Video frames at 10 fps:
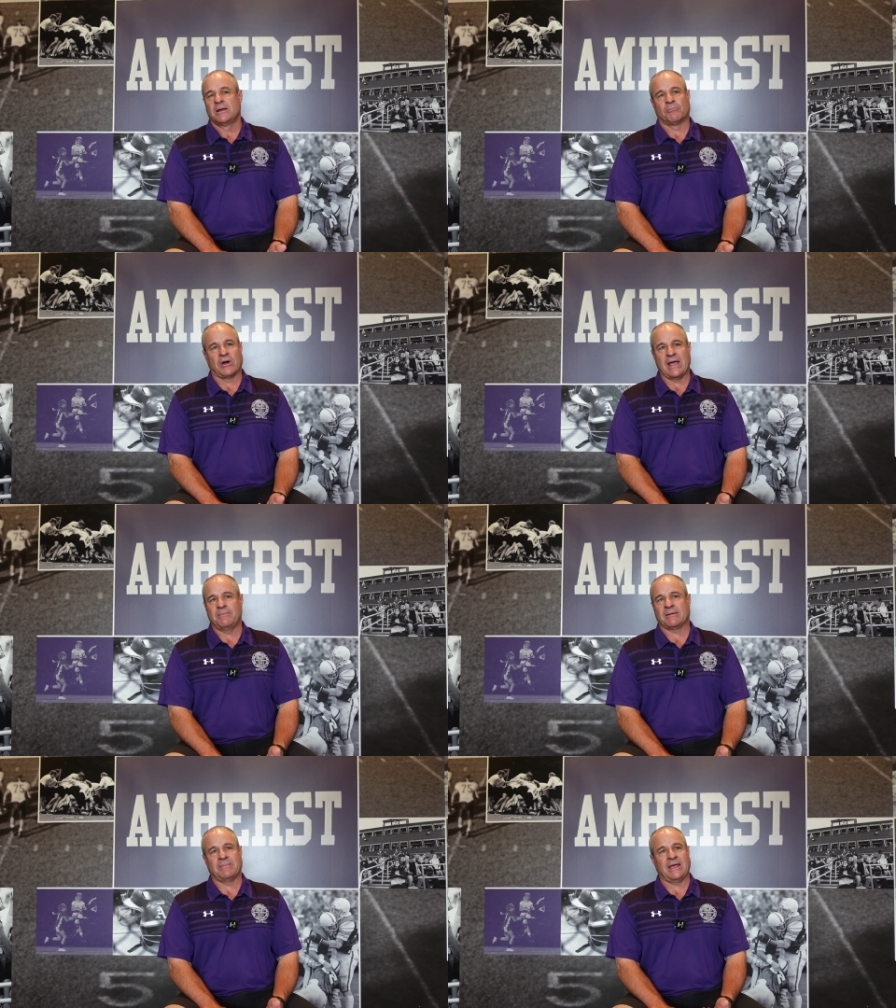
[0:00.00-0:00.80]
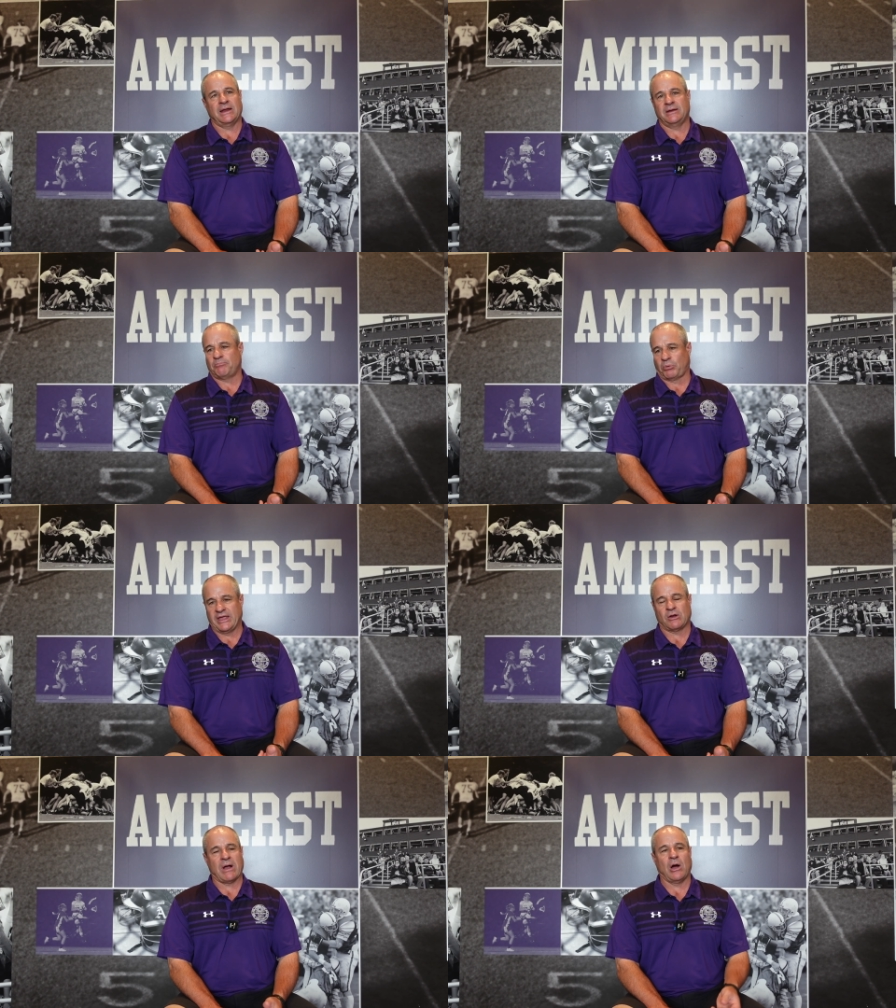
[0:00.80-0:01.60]
Brian McMahon and
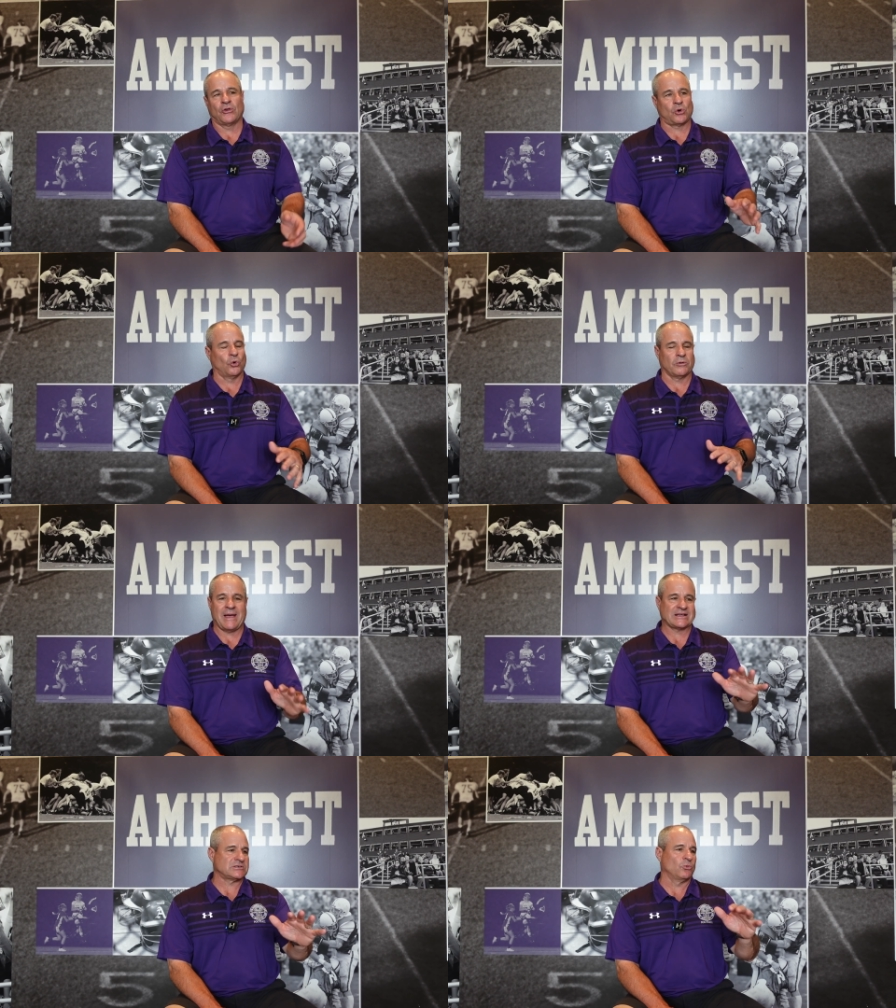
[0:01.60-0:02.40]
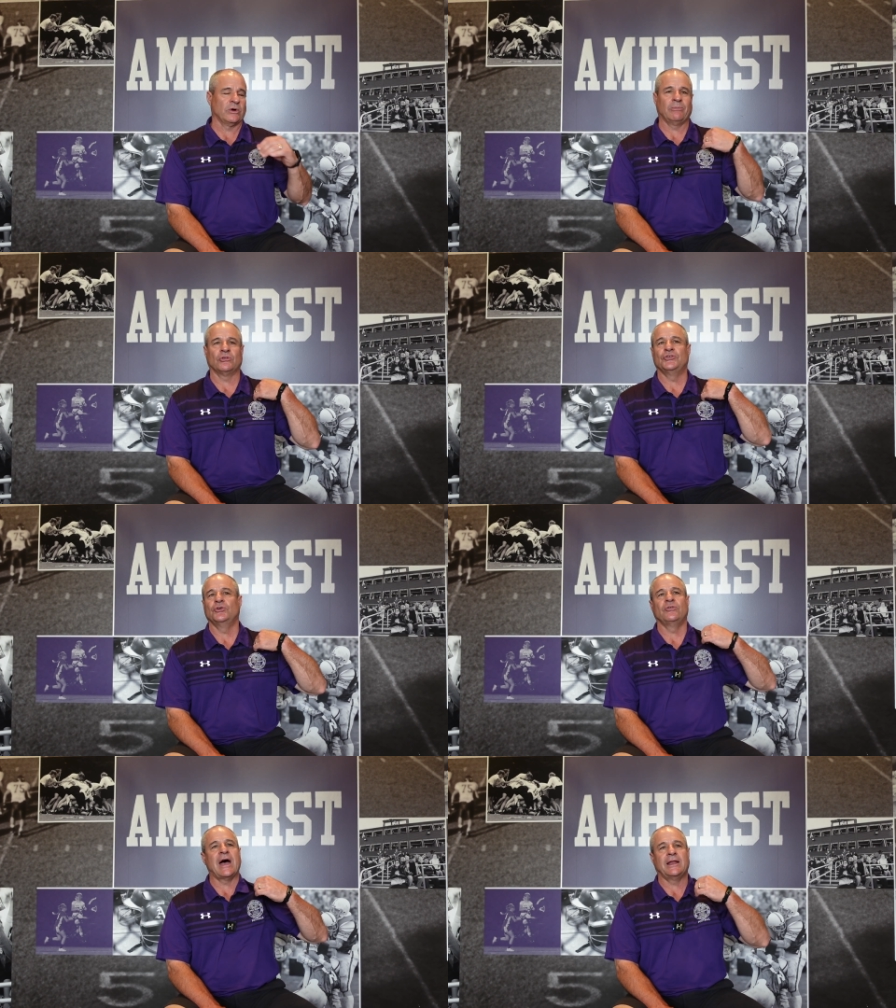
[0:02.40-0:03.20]
Blake Rao, the quarterbacks, were able to
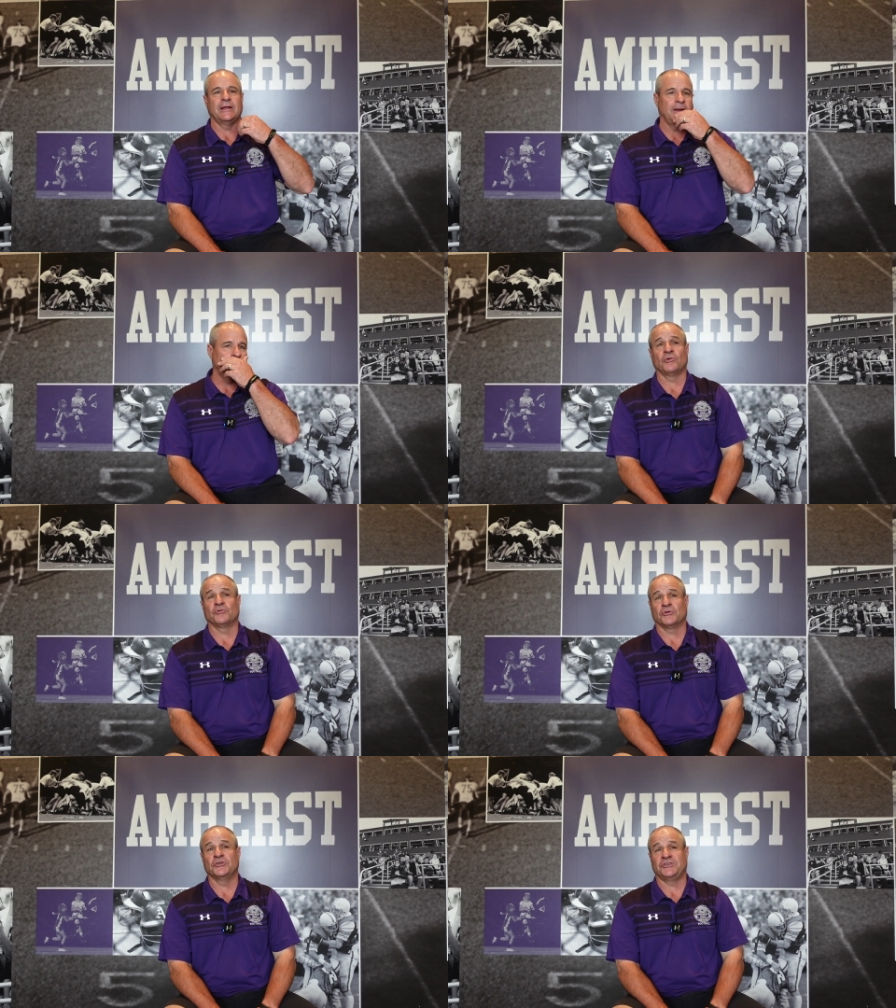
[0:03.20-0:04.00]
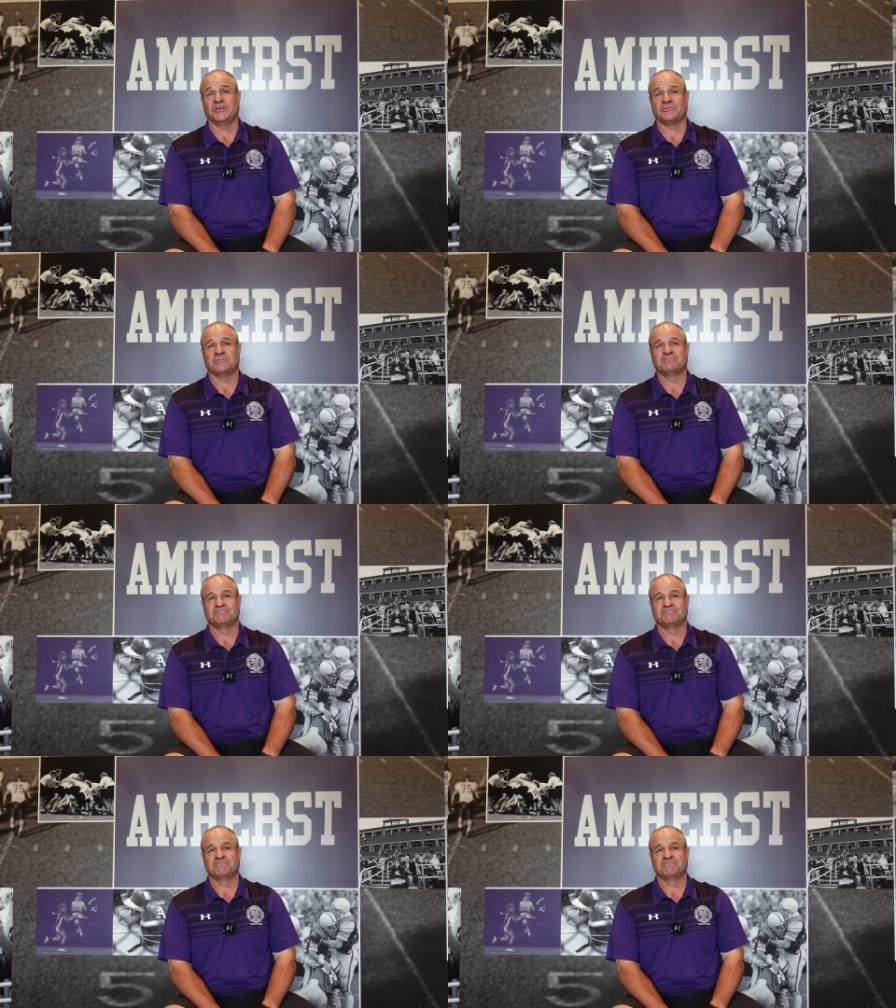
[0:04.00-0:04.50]
do that, and those are good teams.